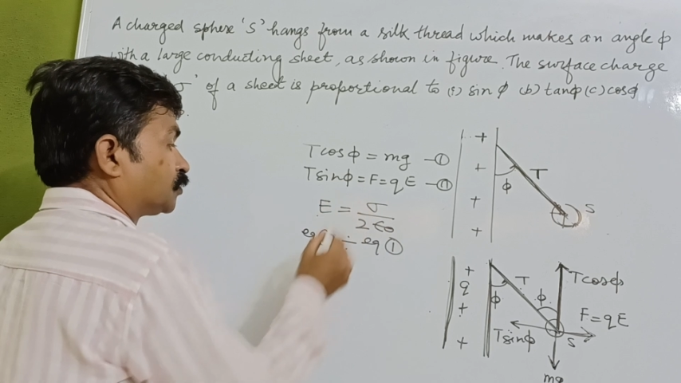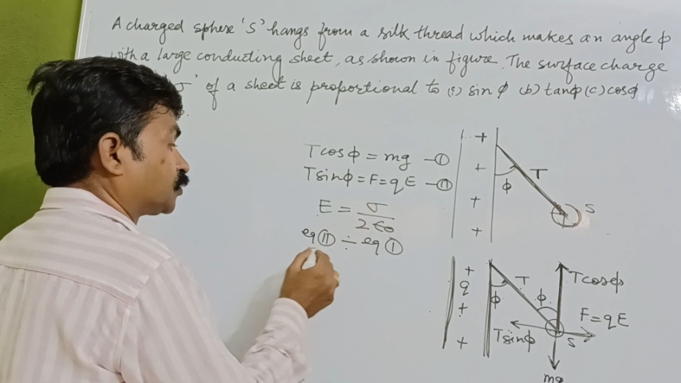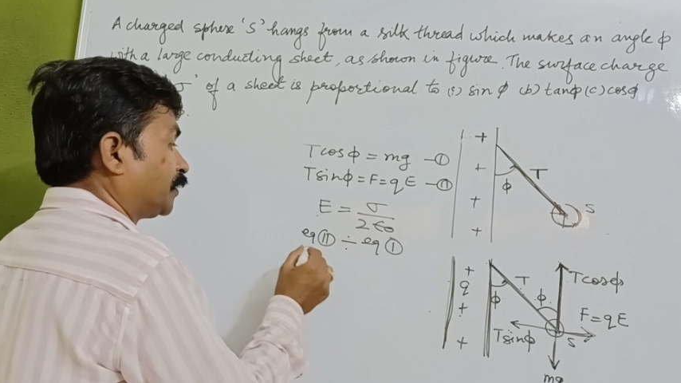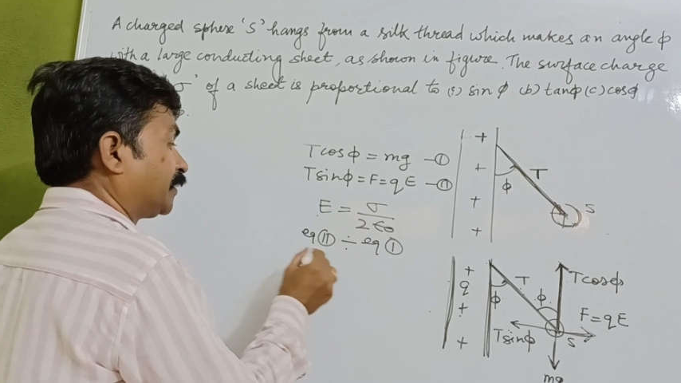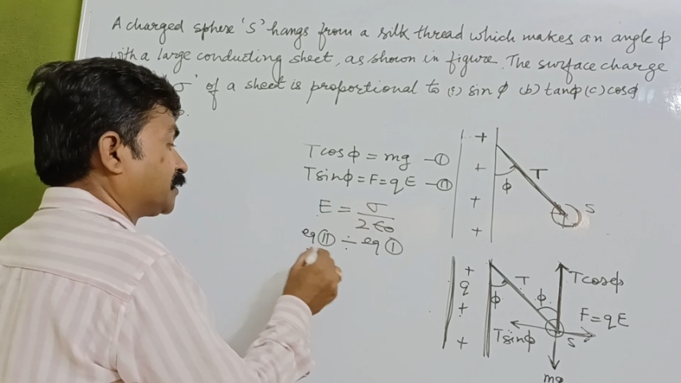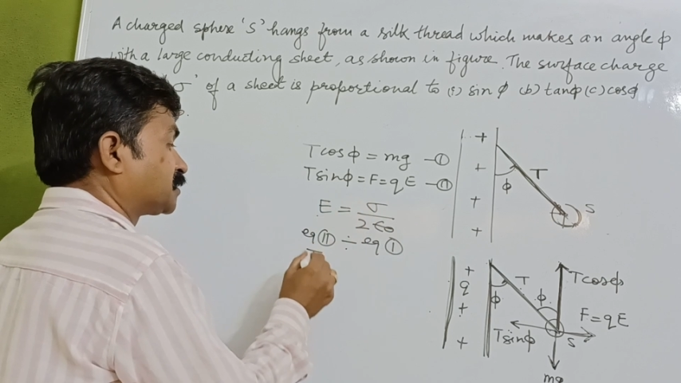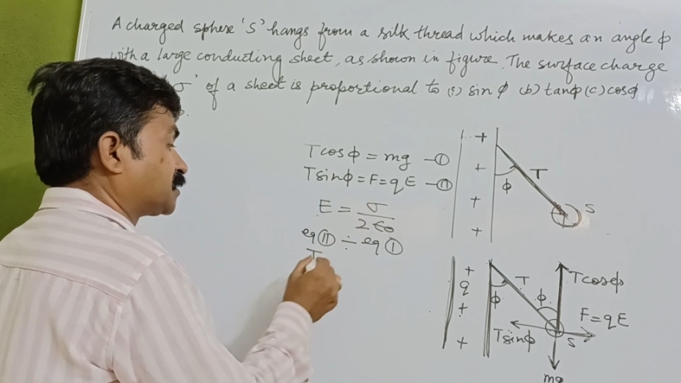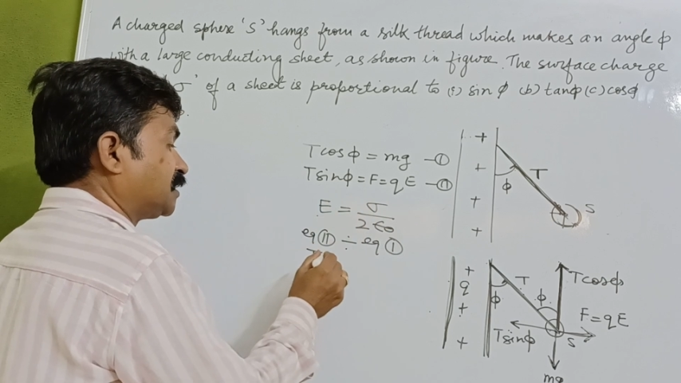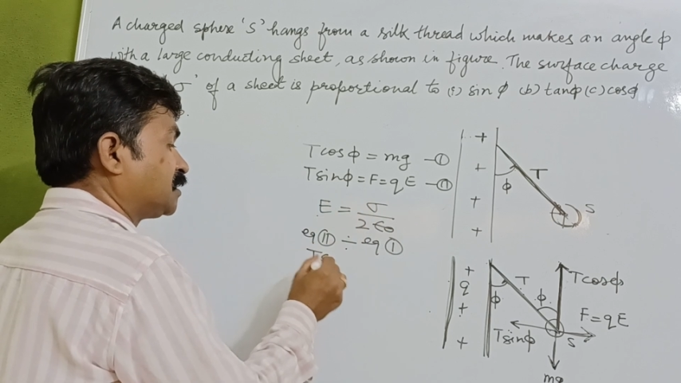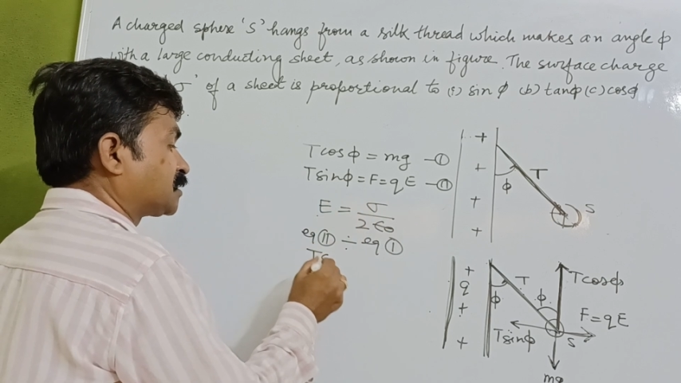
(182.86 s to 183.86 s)
So it is
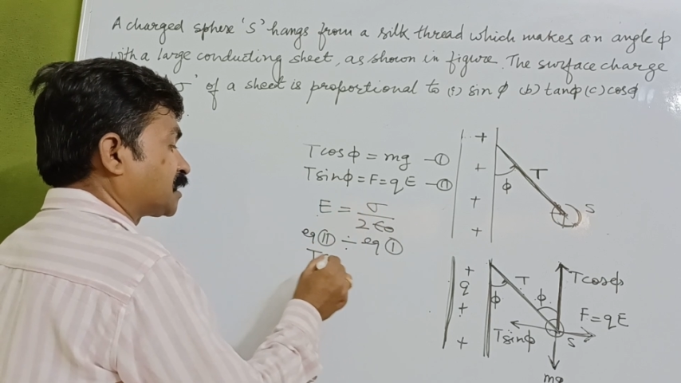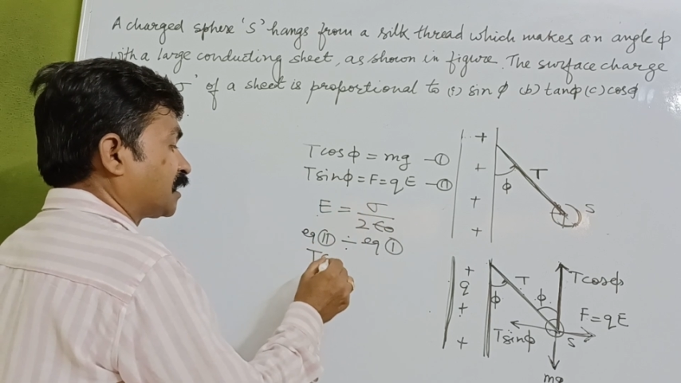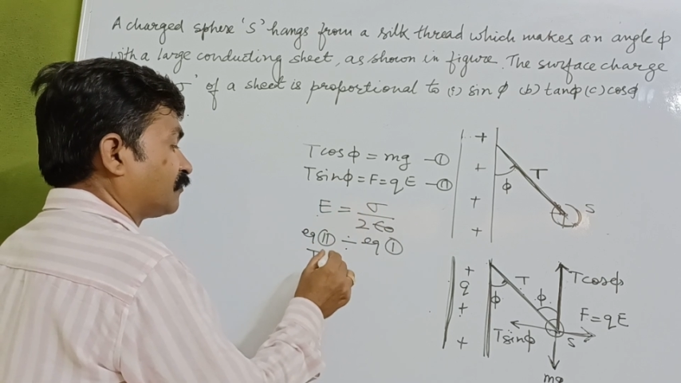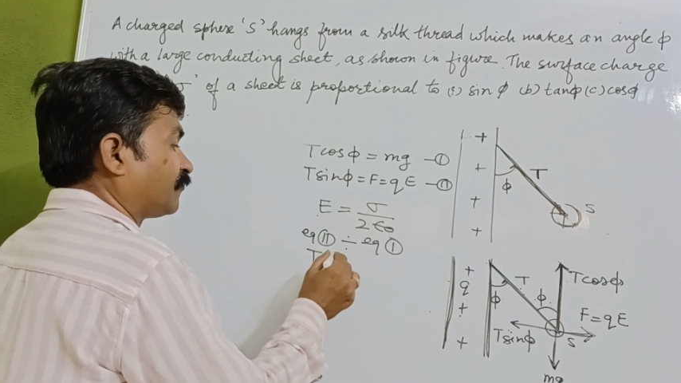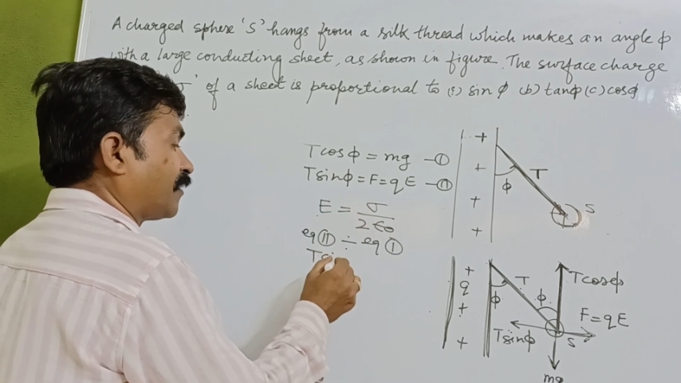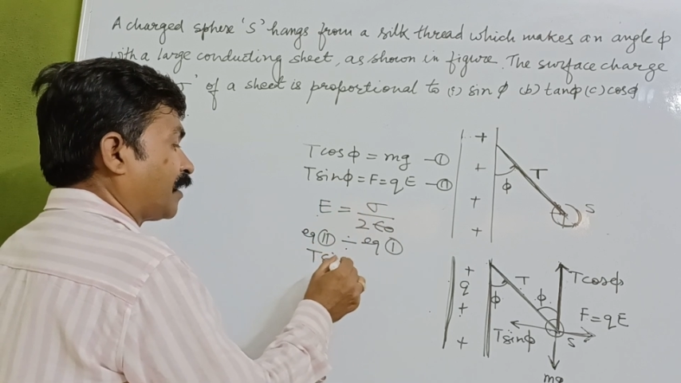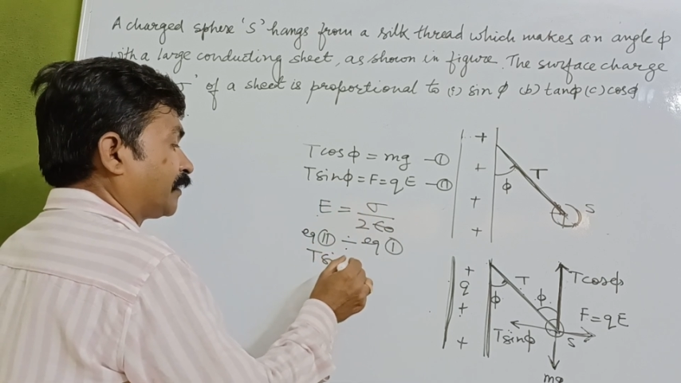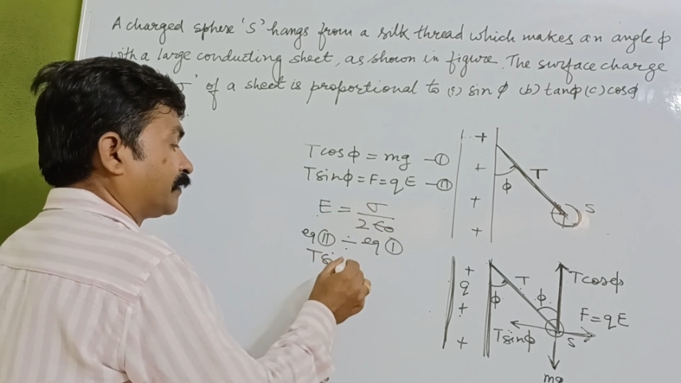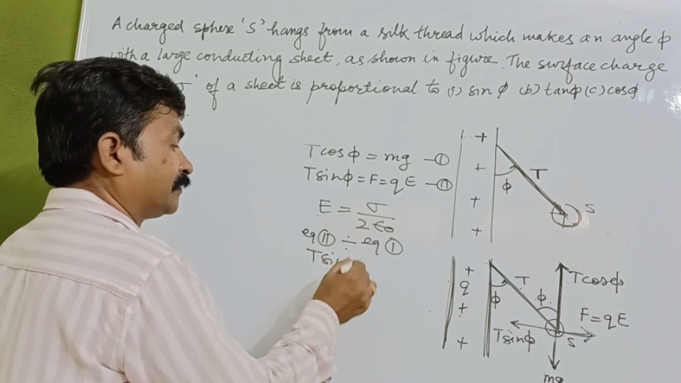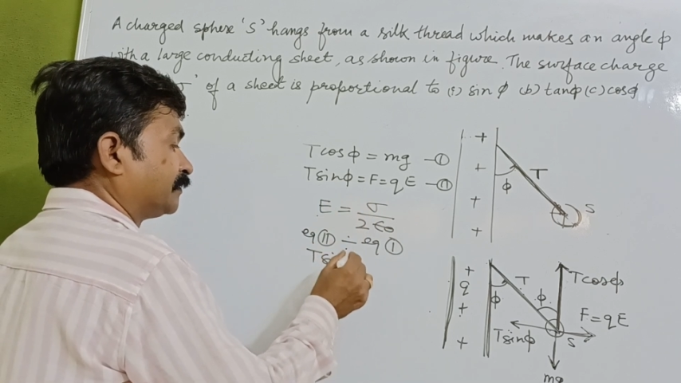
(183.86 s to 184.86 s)
t sin phi